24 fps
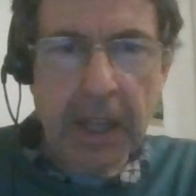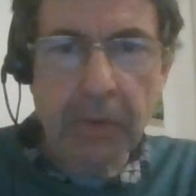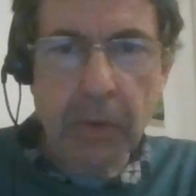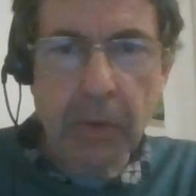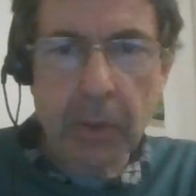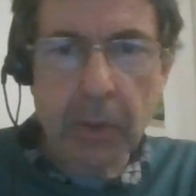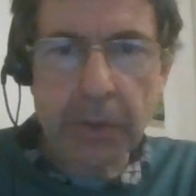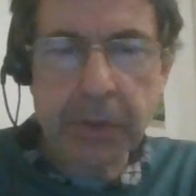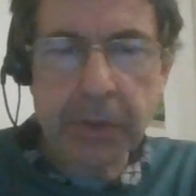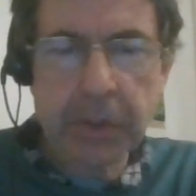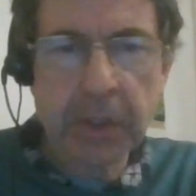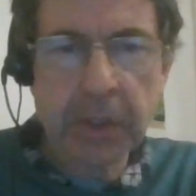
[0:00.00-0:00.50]
the
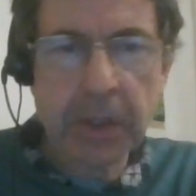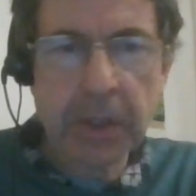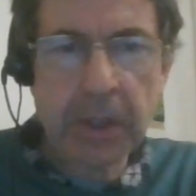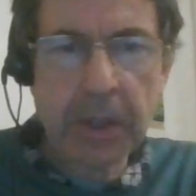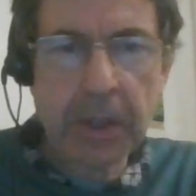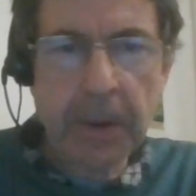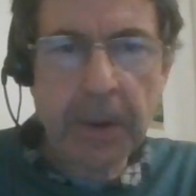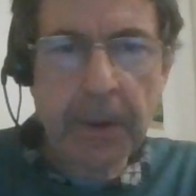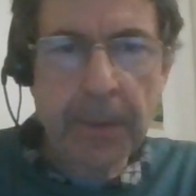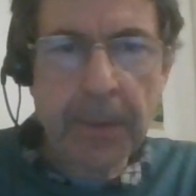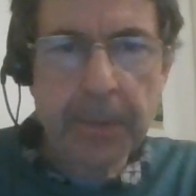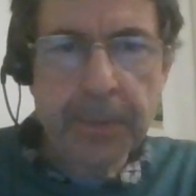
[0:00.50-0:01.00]
levels,
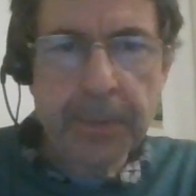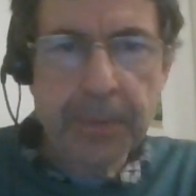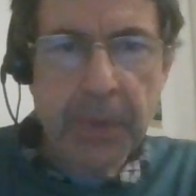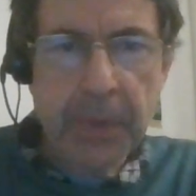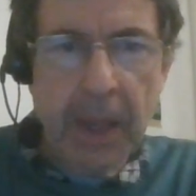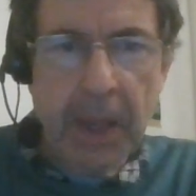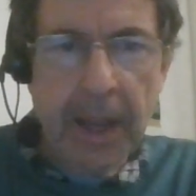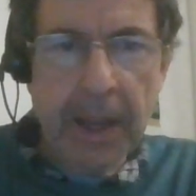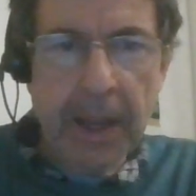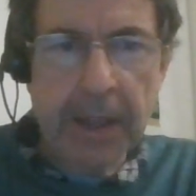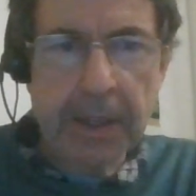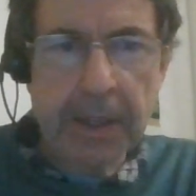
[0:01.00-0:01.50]

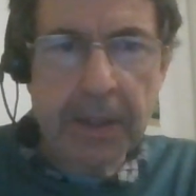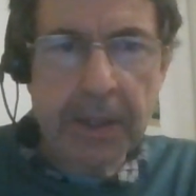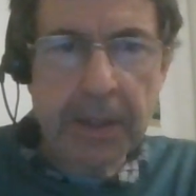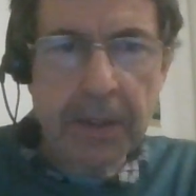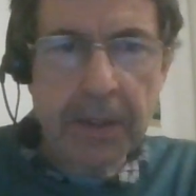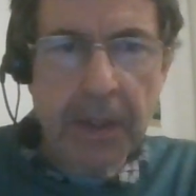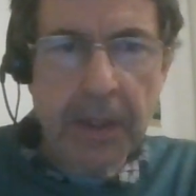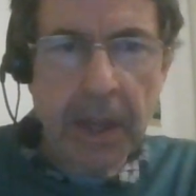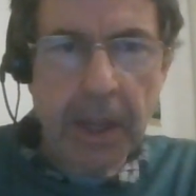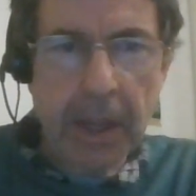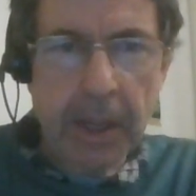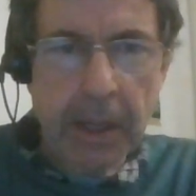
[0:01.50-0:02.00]

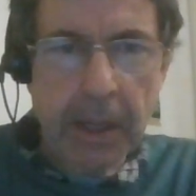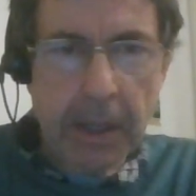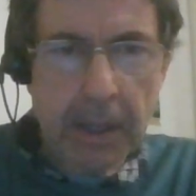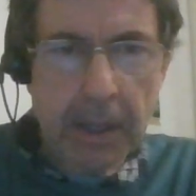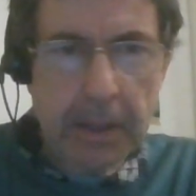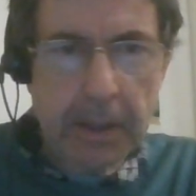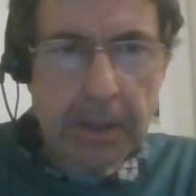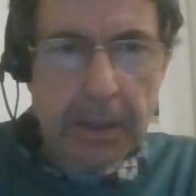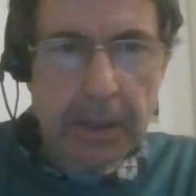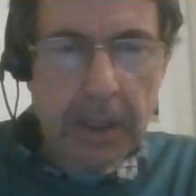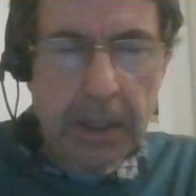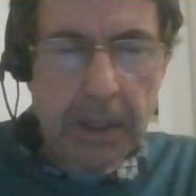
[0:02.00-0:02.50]
and
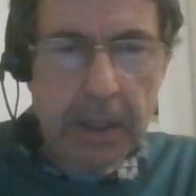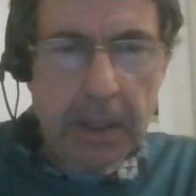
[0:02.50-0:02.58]
they